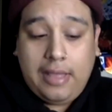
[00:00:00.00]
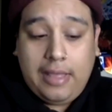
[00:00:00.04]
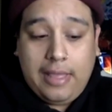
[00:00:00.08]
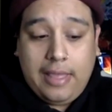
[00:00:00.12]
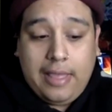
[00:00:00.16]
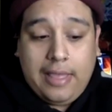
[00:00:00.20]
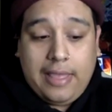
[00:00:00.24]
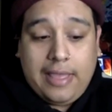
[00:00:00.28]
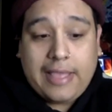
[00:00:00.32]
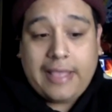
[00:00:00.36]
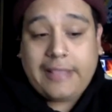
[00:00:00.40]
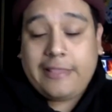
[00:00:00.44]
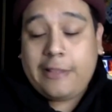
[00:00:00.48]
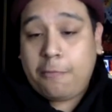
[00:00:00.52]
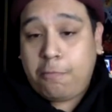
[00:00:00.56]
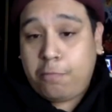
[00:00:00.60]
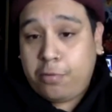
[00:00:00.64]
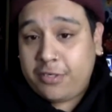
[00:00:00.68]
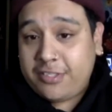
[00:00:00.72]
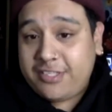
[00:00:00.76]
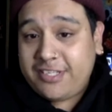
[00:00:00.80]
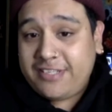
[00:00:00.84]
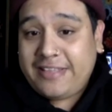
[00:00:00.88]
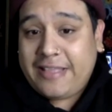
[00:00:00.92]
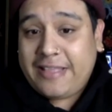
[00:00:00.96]
And the
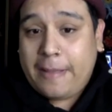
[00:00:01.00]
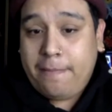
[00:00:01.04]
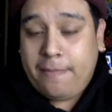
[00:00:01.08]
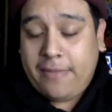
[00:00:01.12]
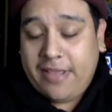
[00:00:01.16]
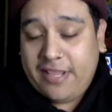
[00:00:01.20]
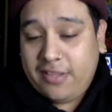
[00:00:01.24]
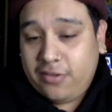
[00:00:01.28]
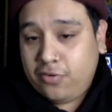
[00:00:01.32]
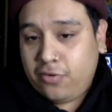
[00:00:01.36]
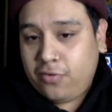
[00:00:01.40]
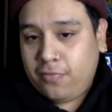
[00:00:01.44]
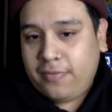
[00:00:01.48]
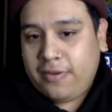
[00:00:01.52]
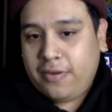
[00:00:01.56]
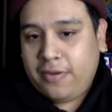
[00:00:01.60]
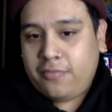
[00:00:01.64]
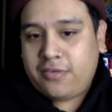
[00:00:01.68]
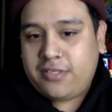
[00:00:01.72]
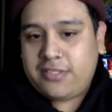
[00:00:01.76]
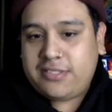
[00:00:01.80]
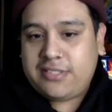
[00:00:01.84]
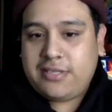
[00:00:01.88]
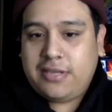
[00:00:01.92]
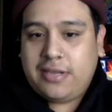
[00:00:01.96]
person that mentored me
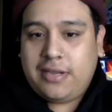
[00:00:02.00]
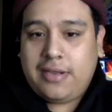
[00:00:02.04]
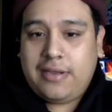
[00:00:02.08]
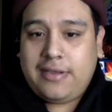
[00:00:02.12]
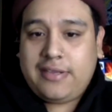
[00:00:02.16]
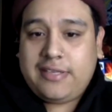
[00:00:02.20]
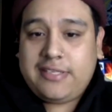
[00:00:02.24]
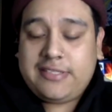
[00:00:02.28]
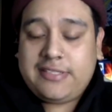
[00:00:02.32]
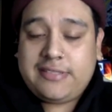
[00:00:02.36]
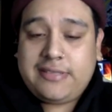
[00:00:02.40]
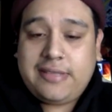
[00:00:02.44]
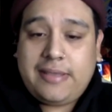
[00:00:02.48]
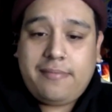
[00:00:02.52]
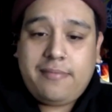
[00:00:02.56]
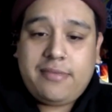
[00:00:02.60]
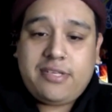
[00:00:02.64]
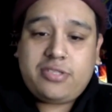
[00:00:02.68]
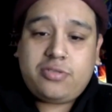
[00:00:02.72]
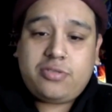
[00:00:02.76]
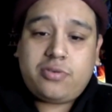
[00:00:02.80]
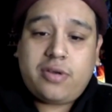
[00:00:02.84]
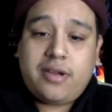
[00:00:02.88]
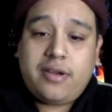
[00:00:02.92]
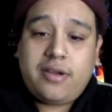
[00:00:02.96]
was his name
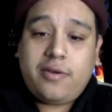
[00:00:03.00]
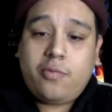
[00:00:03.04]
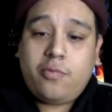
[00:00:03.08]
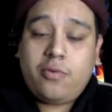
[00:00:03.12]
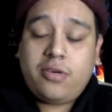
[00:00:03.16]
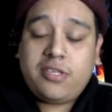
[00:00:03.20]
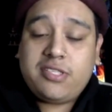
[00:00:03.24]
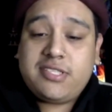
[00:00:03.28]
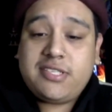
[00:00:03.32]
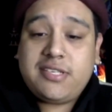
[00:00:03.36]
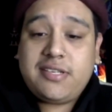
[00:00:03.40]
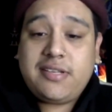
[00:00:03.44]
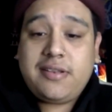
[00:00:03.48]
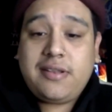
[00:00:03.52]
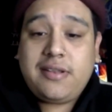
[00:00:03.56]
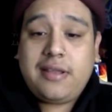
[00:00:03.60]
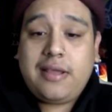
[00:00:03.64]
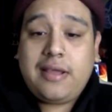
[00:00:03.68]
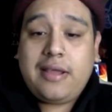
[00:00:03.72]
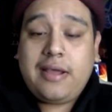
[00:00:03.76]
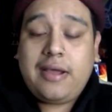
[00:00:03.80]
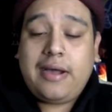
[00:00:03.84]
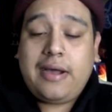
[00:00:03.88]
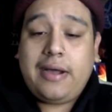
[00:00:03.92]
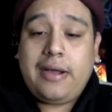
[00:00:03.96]
is Rodney Wilson.
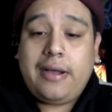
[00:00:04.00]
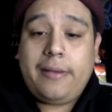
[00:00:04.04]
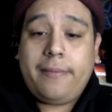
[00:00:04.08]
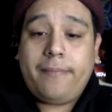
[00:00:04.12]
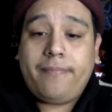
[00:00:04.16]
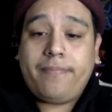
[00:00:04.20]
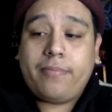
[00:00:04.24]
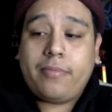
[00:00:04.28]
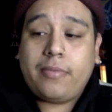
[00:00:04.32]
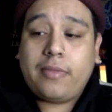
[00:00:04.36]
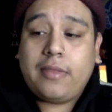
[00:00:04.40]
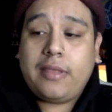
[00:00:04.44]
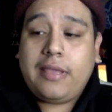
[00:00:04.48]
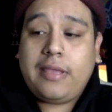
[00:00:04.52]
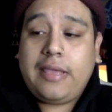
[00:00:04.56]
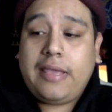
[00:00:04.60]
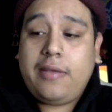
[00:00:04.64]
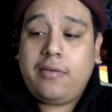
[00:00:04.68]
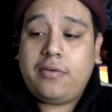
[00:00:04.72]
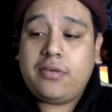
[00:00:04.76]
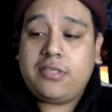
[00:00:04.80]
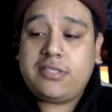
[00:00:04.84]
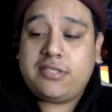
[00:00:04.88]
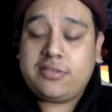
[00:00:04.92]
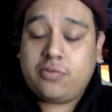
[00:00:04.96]
He
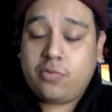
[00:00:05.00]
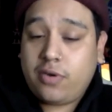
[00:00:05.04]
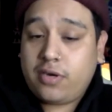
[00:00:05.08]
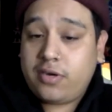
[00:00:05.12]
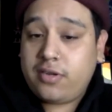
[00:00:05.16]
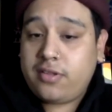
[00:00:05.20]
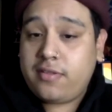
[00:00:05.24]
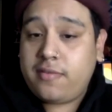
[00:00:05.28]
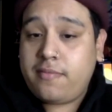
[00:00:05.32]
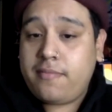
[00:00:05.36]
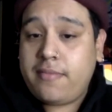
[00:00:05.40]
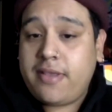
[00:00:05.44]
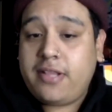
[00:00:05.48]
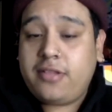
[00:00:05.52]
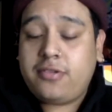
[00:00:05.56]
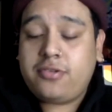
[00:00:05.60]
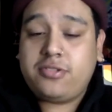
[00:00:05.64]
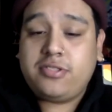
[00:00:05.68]
was one of the mentors